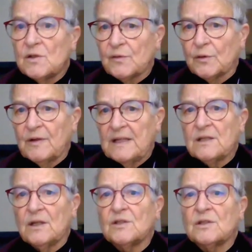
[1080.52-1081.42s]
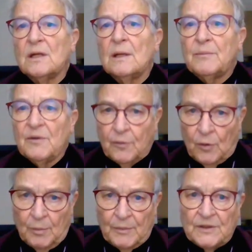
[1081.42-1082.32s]
used for research
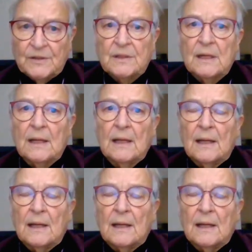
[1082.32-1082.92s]
performance,